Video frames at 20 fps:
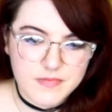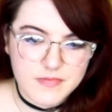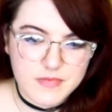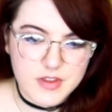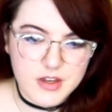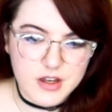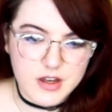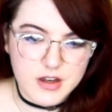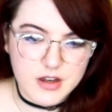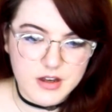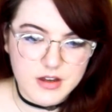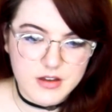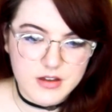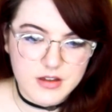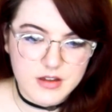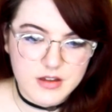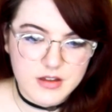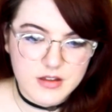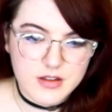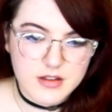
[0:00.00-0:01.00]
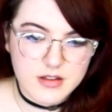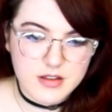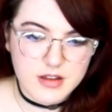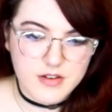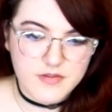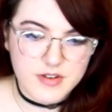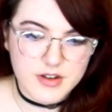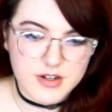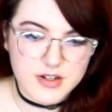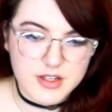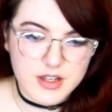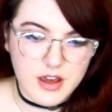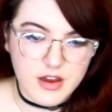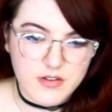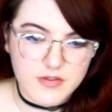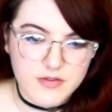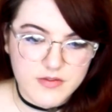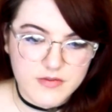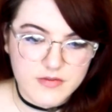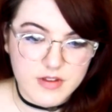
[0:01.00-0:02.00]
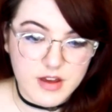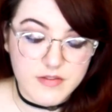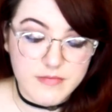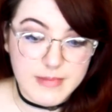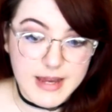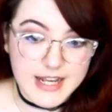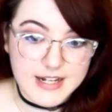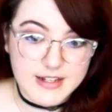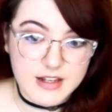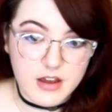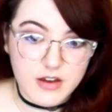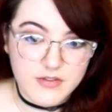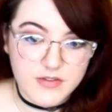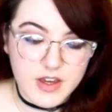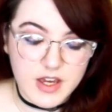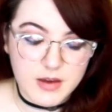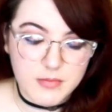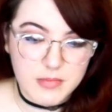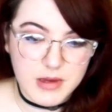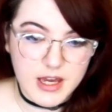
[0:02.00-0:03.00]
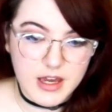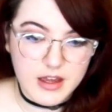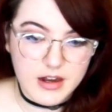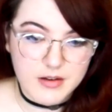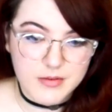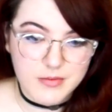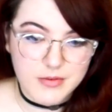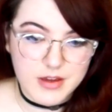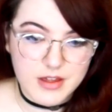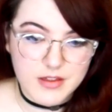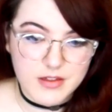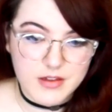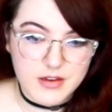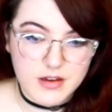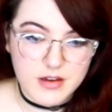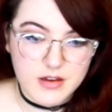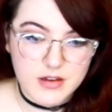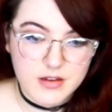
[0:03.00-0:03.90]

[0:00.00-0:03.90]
their Love Yourself, Love Myself campaign with